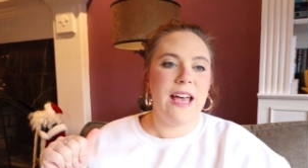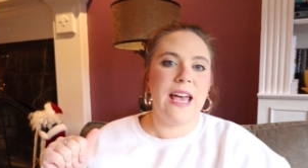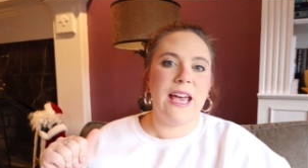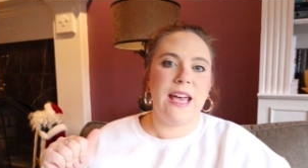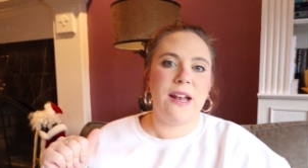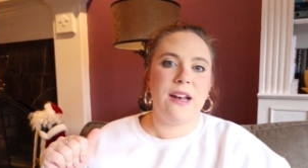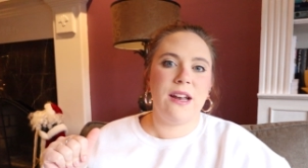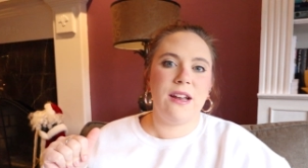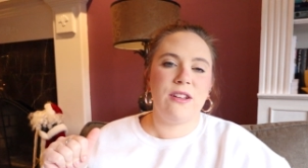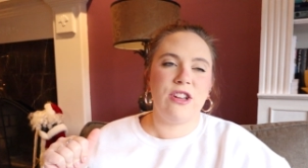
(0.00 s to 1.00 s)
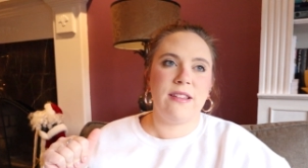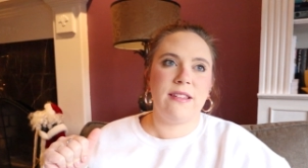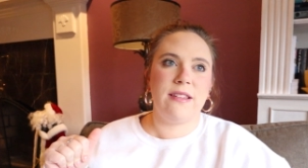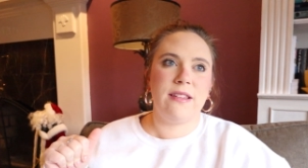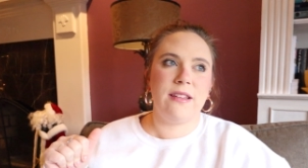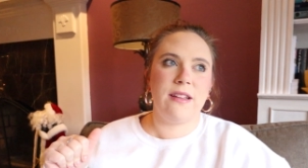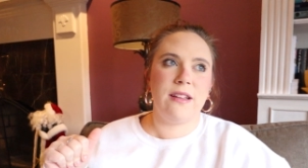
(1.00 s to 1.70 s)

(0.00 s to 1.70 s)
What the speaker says: It just